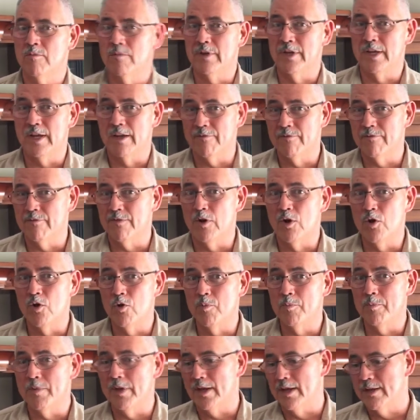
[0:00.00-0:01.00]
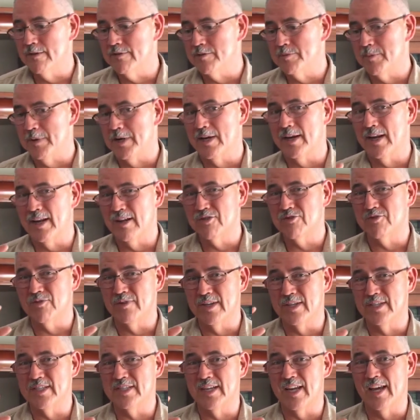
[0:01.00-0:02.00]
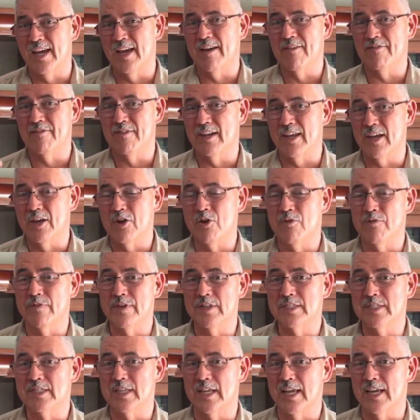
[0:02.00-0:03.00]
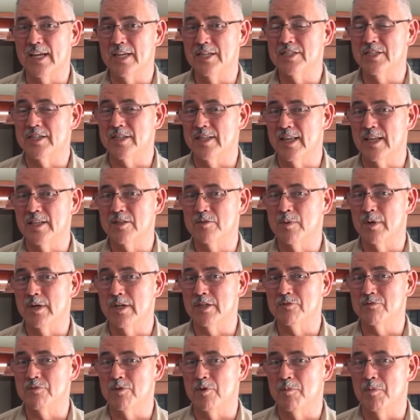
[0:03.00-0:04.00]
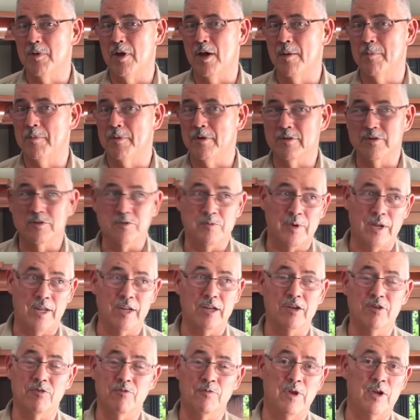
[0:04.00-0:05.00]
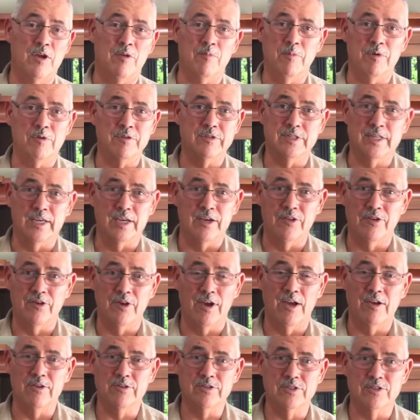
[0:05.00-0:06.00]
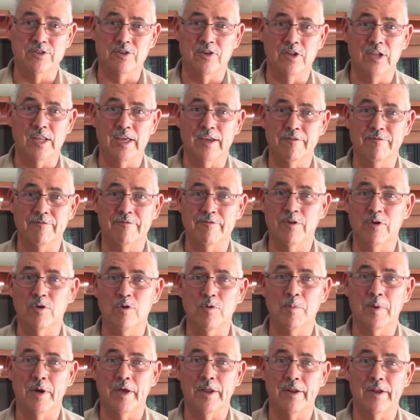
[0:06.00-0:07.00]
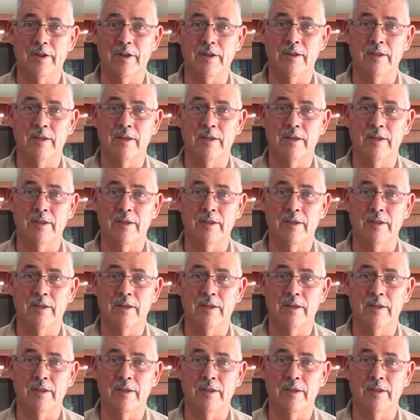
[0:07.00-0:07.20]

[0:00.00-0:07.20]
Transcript: When you have foam, it gives you about an extra 1.5 inch layer of insulation, and that's why it's real popular. So when I look around, most of their houses all have foam on it.